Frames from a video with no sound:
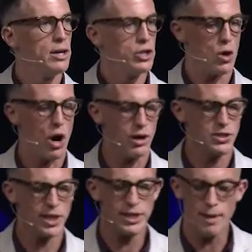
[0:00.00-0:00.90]
So all of a
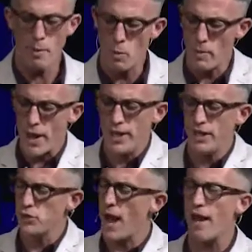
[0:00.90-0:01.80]
sudden in that moment, my
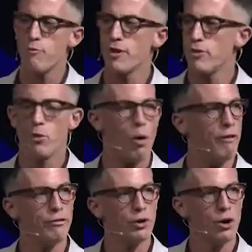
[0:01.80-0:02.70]
kids are halfway through the
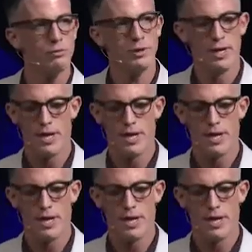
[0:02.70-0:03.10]
waffle cone.